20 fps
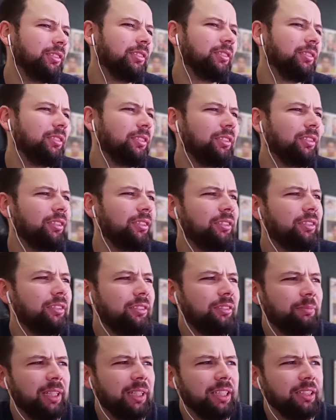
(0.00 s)
Oh
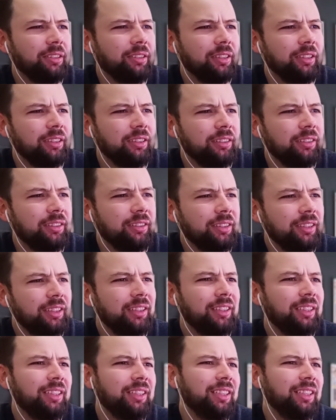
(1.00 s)
my god.
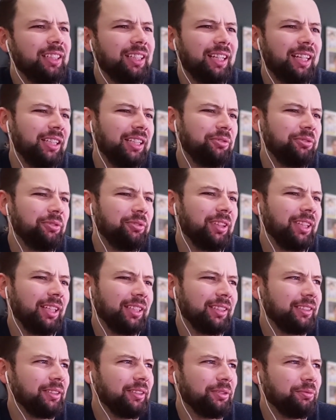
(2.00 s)
I knew
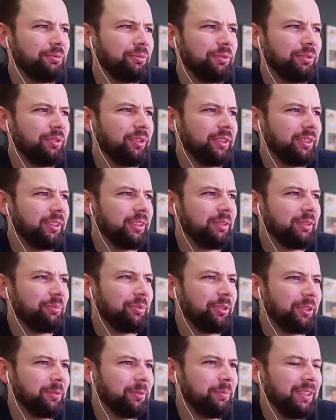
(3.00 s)
Texas would not
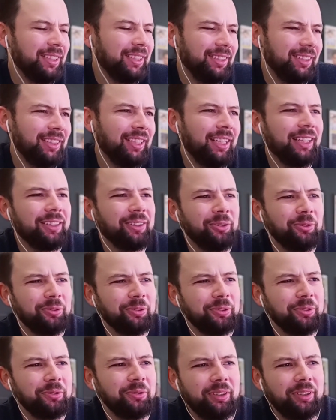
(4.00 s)
disappoint me. That looks
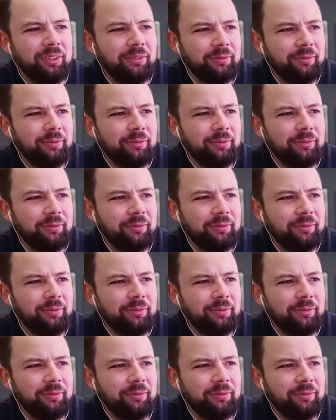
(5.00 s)
good.